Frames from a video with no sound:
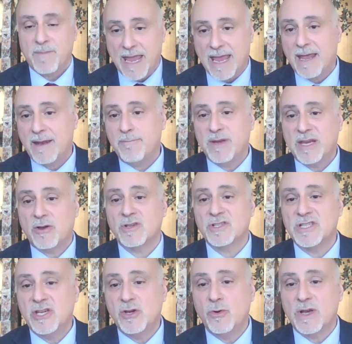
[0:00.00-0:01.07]
And because
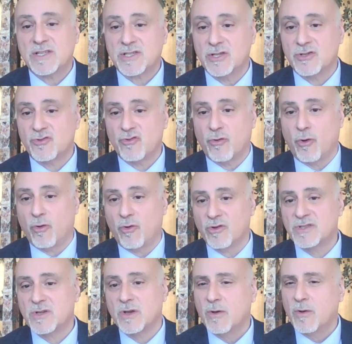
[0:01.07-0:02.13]
the US
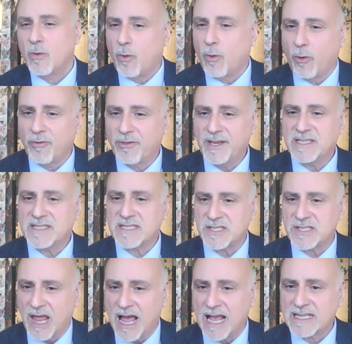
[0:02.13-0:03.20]
controls all these
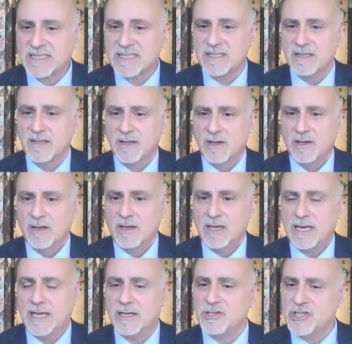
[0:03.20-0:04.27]
slots
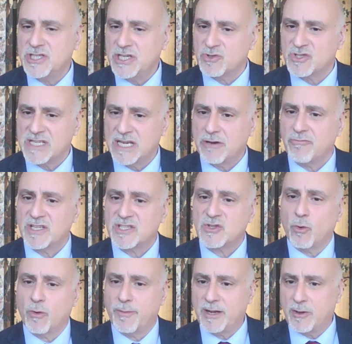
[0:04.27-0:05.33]
in geosynchronous
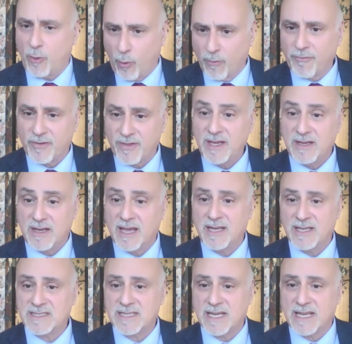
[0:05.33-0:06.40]
orbit over the
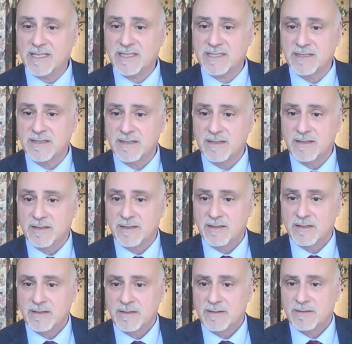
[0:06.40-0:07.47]
United States,
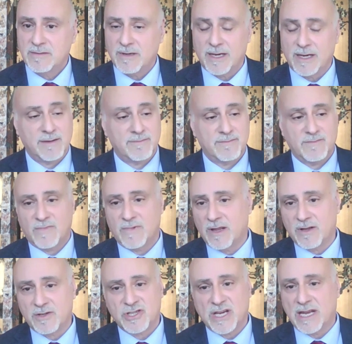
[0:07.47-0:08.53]
right?
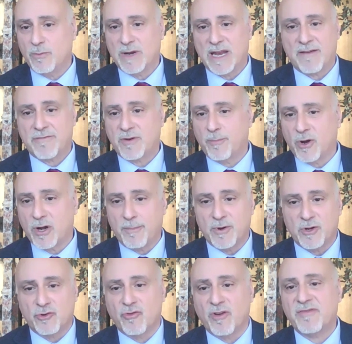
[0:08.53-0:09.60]
China would have to put up a
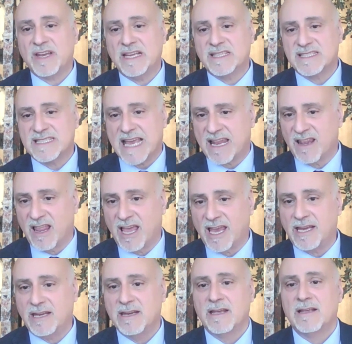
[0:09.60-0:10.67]
drifting satellite